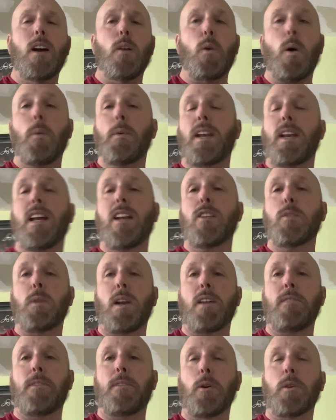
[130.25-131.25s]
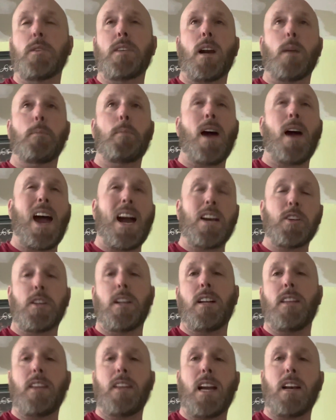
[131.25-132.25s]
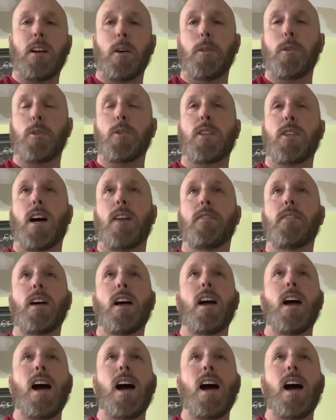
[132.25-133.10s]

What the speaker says: What we need folks that are passionate and they know their stuff.